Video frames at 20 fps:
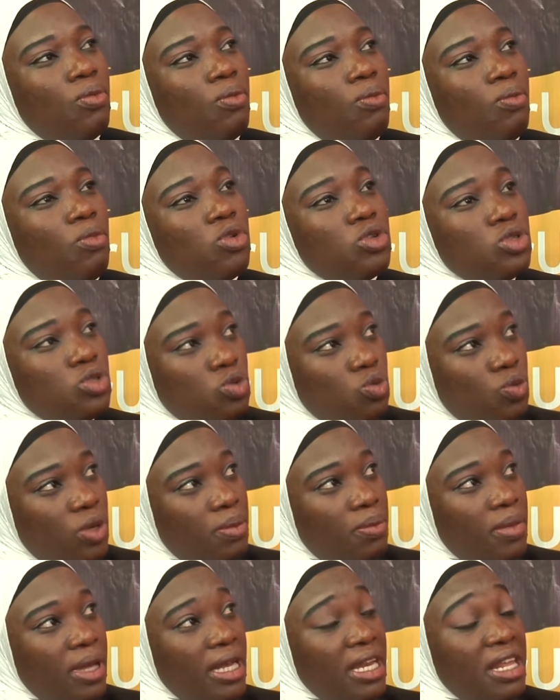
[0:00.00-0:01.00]
most
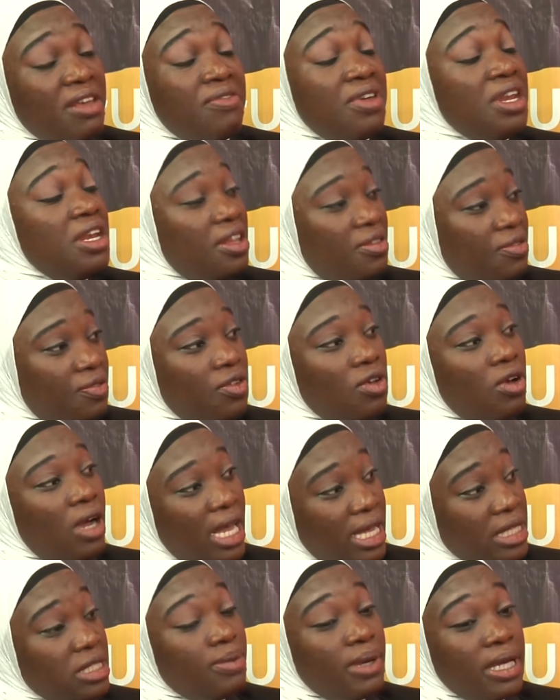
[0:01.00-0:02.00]
women, even if your
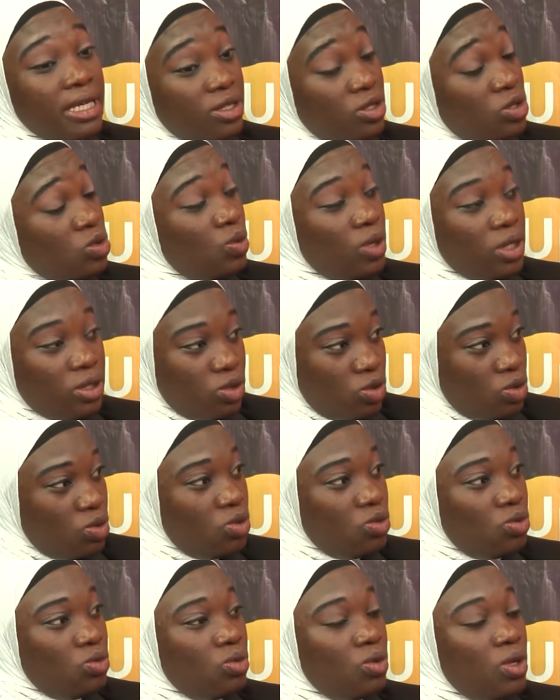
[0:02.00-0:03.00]
husband is well to
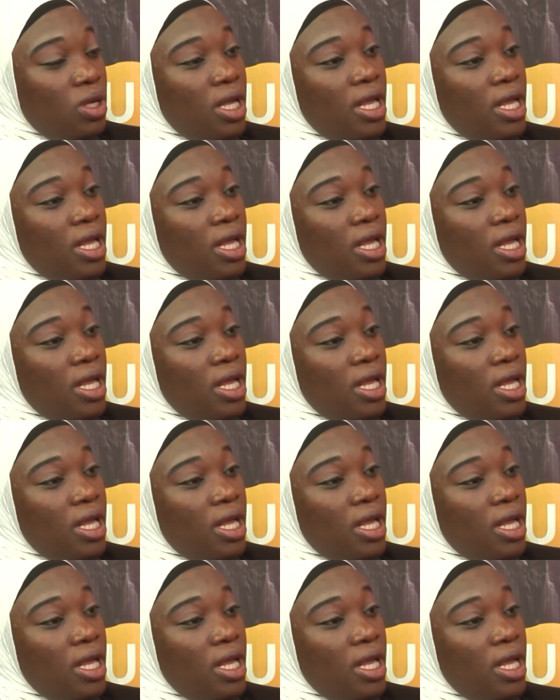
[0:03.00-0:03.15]
do,